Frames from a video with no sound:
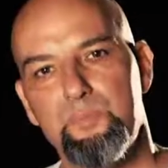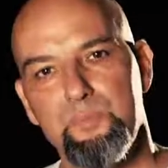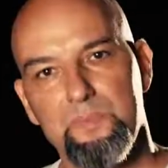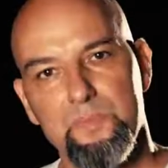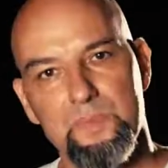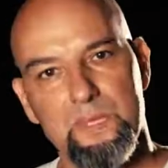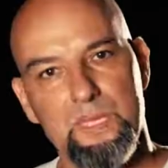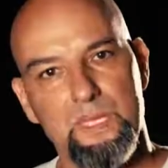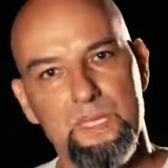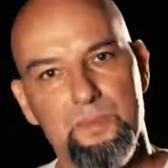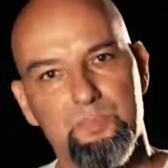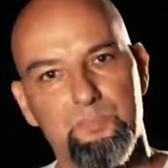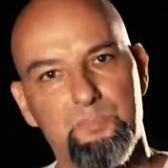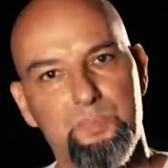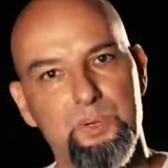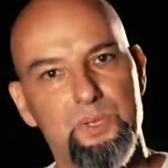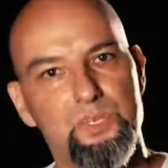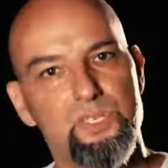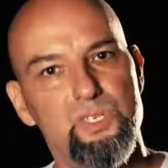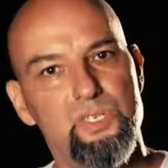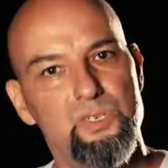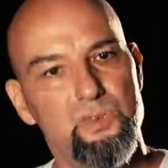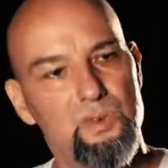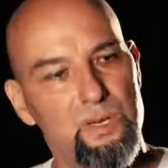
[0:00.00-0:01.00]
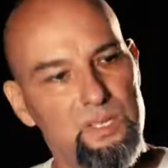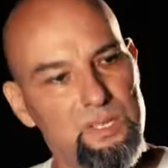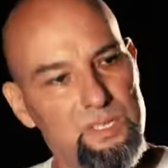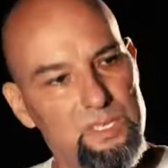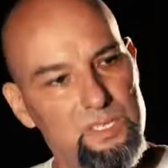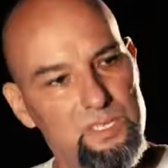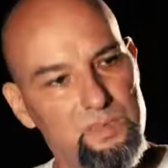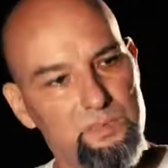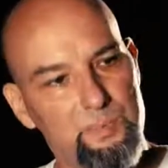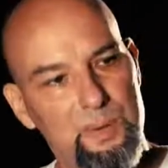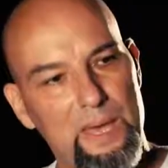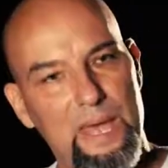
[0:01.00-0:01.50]
that put you on
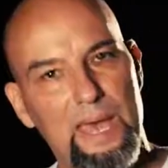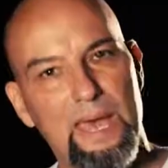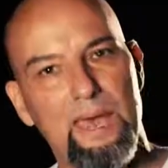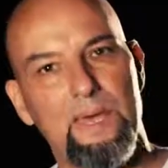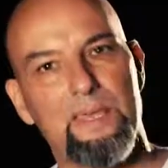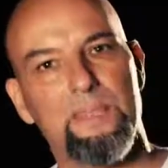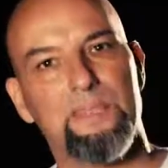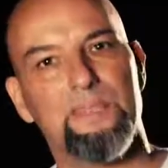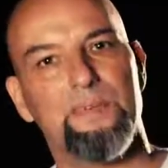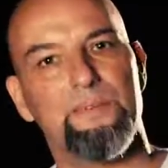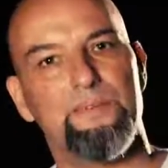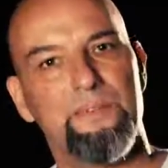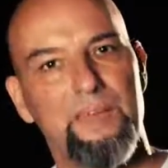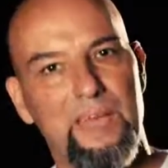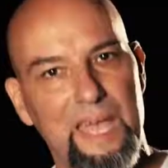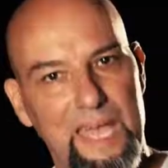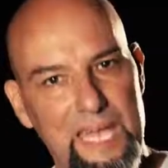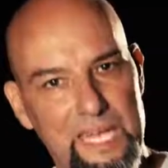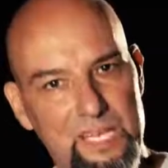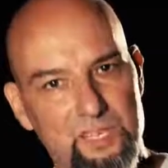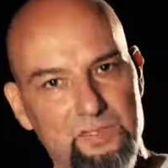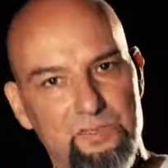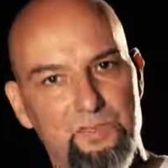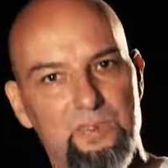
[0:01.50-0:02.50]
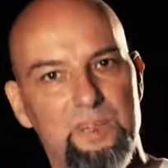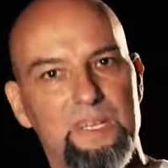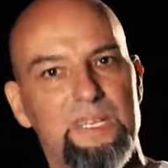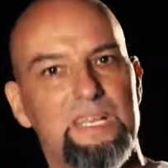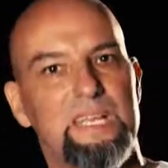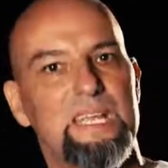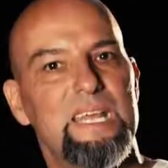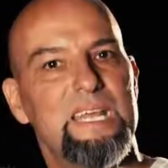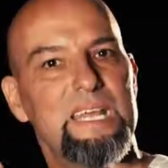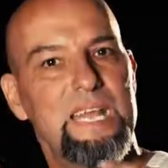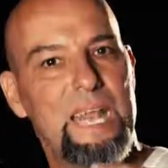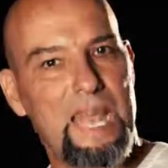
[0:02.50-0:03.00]
this path of hatred
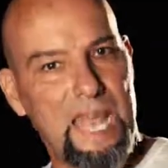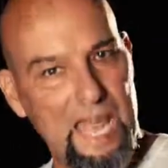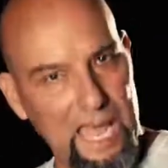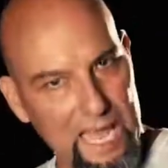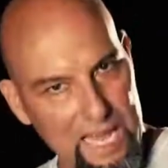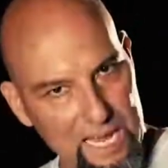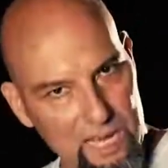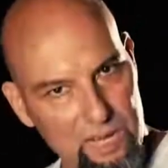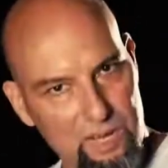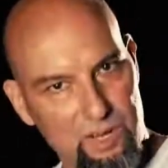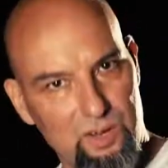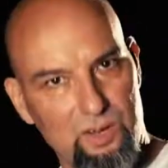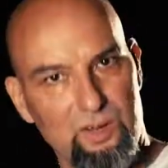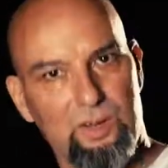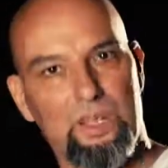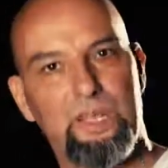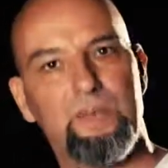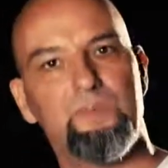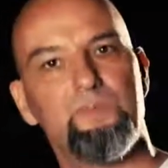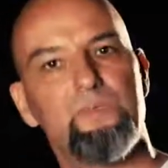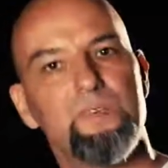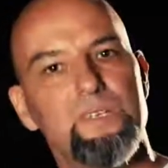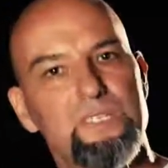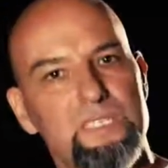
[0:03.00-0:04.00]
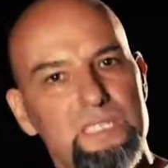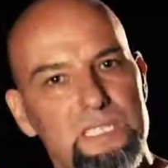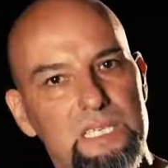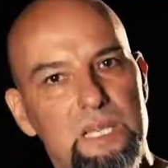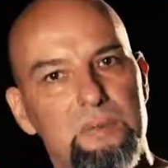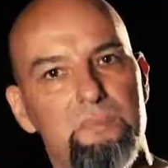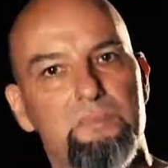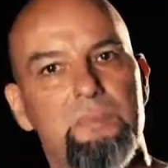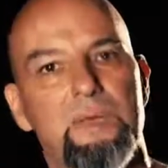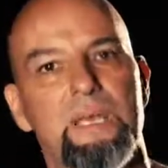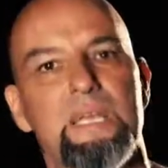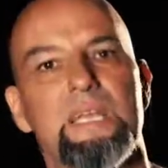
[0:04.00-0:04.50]
and anger and
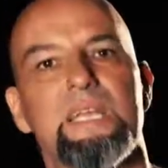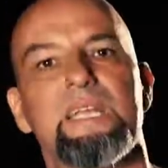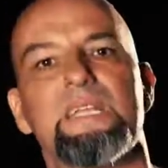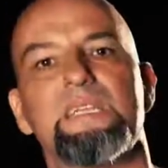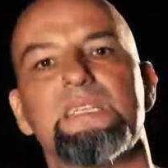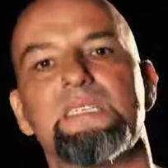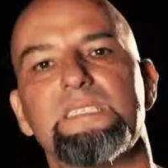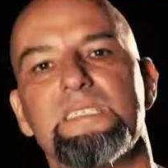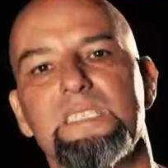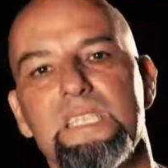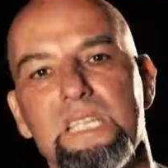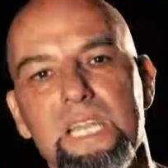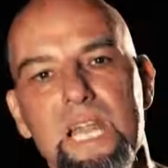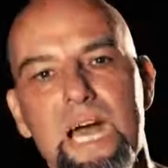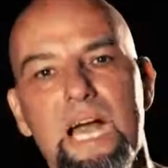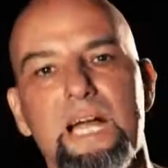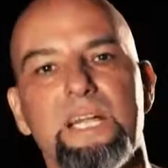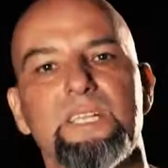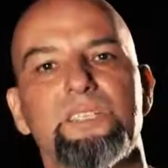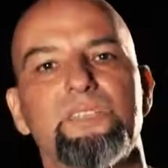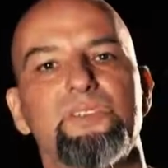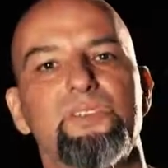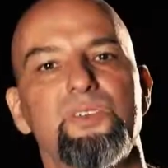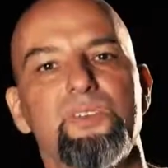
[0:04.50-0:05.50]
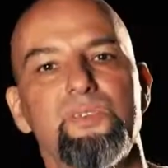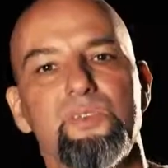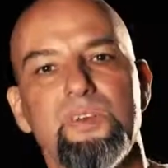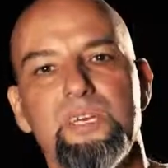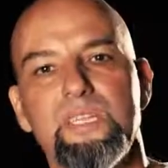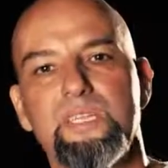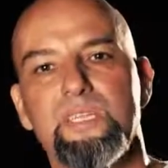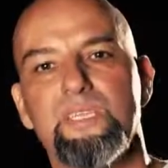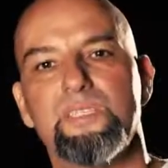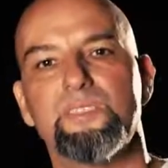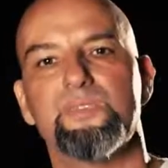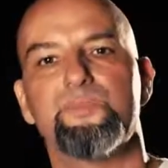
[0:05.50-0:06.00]
resentment, and has locked you
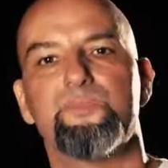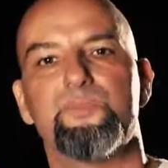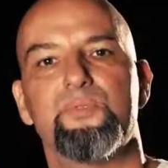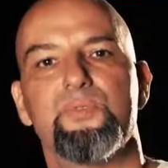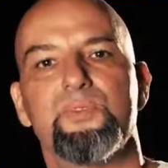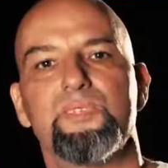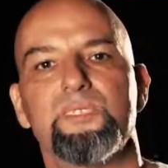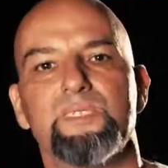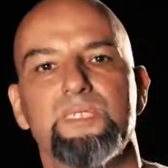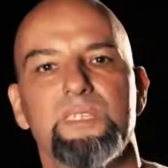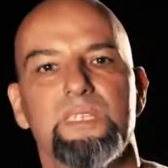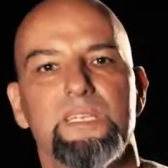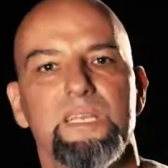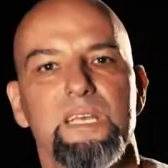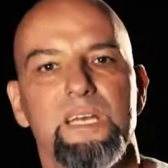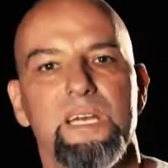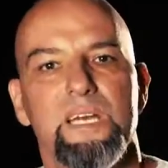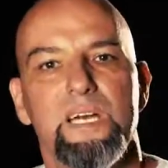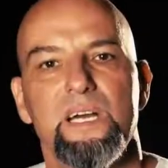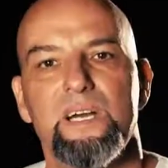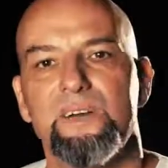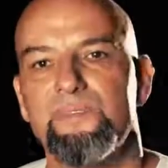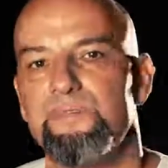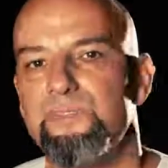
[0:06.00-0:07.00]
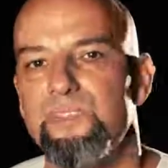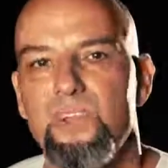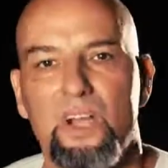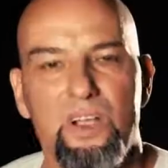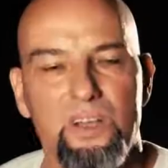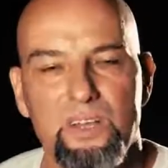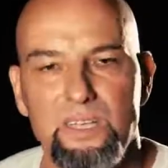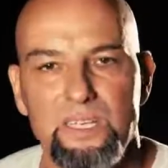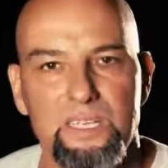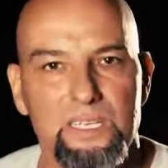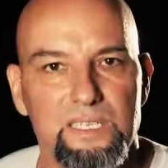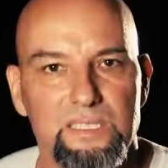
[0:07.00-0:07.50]
in this prison of
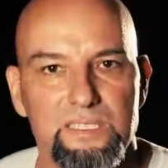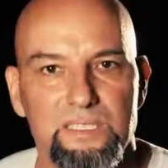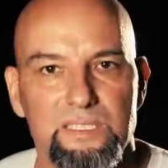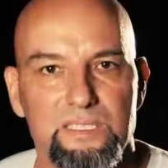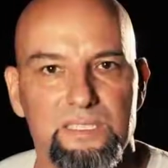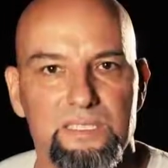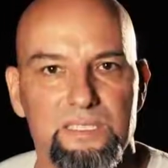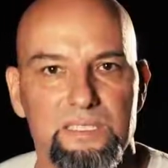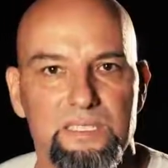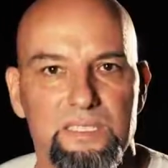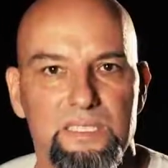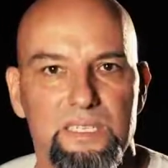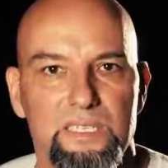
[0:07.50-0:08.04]
darkness.